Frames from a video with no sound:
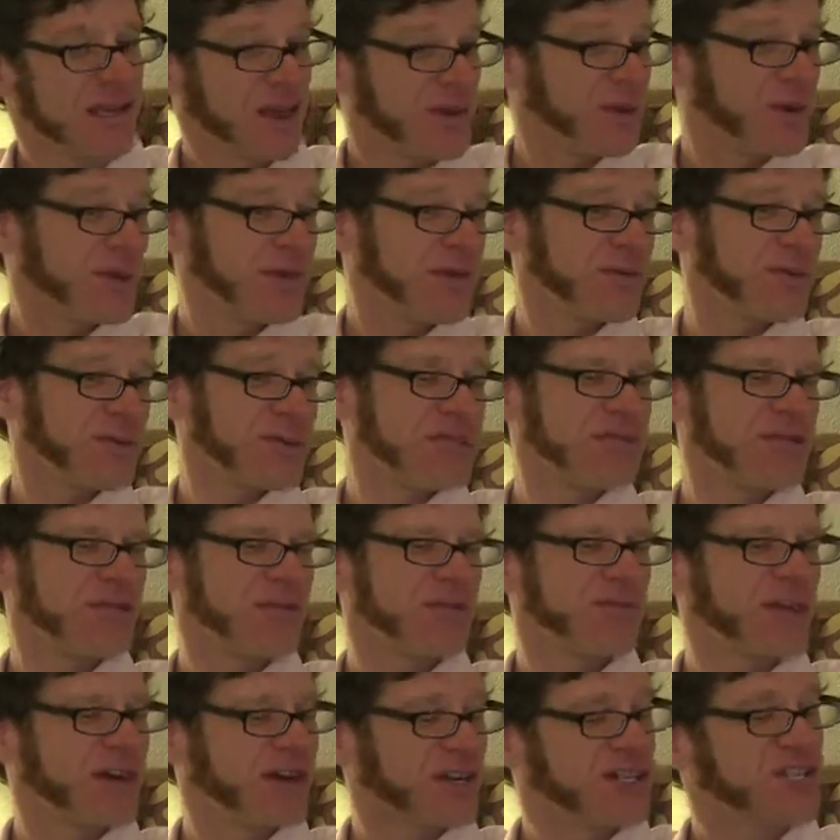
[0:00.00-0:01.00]
We see
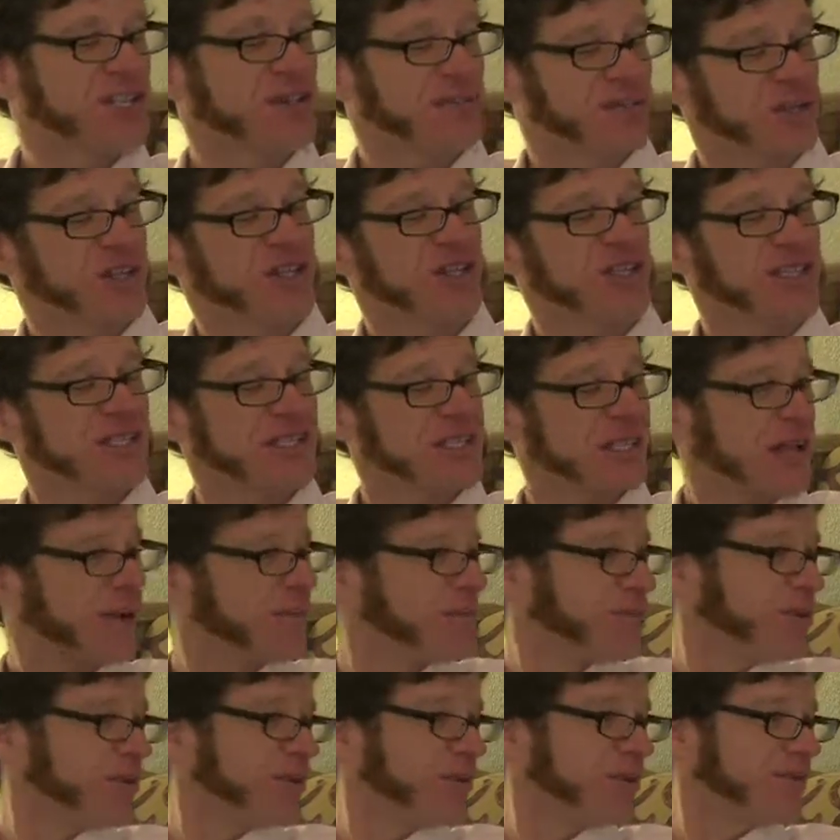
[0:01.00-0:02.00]
a very similar
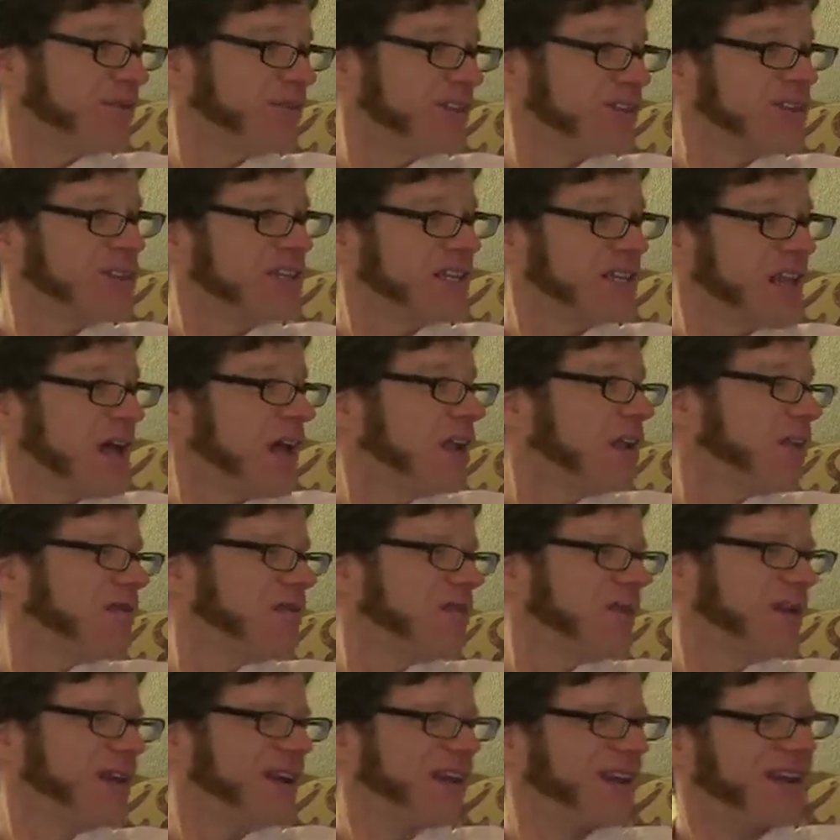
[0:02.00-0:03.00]
example of this in
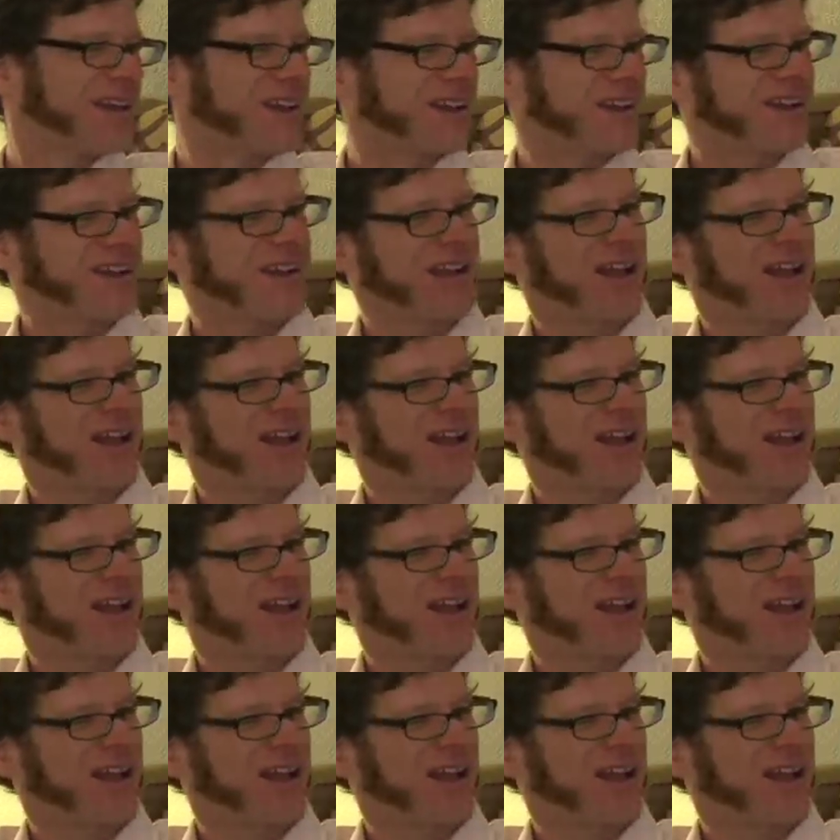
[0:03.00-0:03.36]
California.